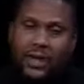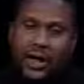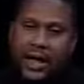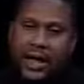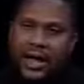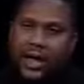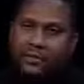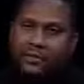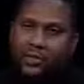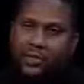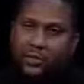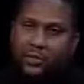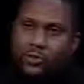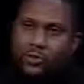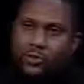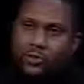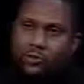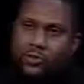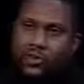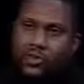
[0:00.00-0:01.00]
I have to go
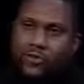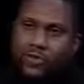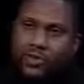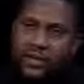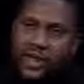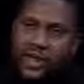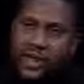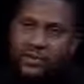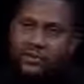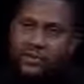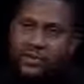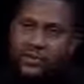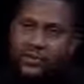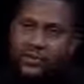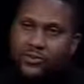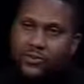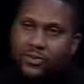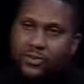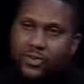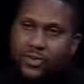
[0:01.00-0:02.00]
through three different time
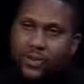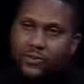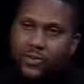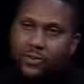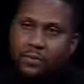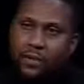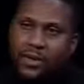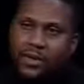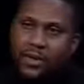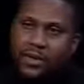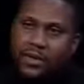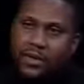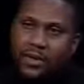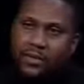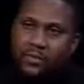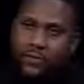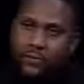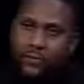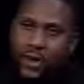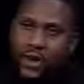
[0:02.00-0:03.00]
zones every Monday and
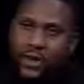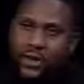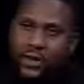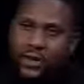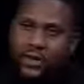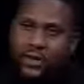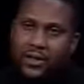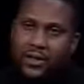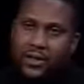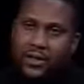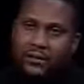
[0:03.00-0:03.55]
every Friday